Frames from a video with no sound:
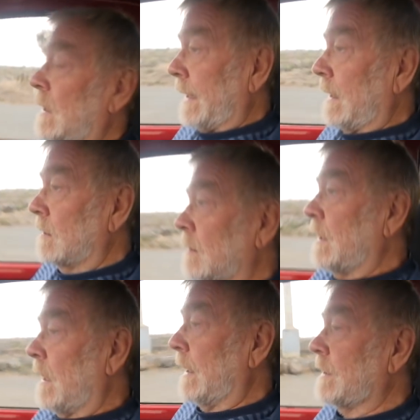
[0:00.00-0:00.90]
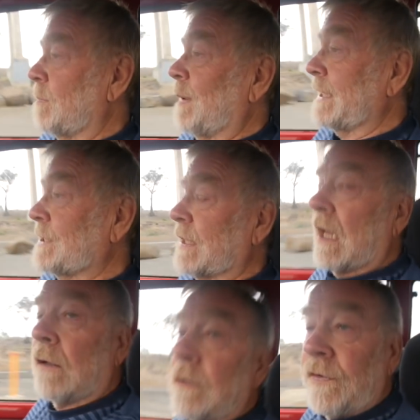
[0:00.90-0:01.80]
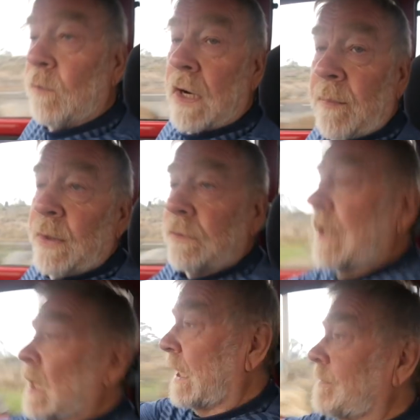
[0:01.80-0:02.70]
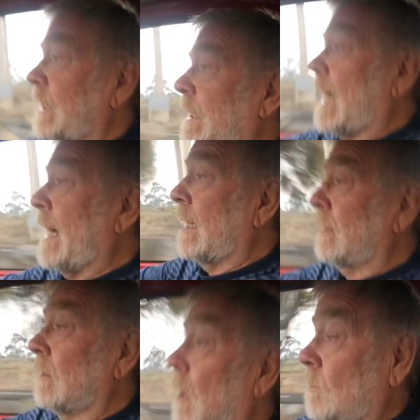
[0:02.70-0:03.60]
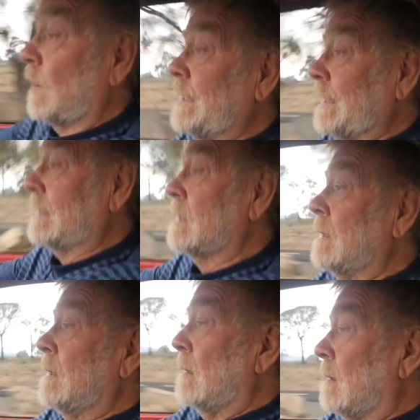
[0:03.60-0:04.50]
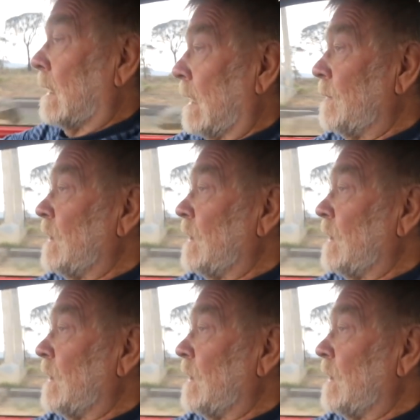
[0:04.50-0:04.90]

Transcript: and it's a place to go if you want to build an electric car like we did. Um,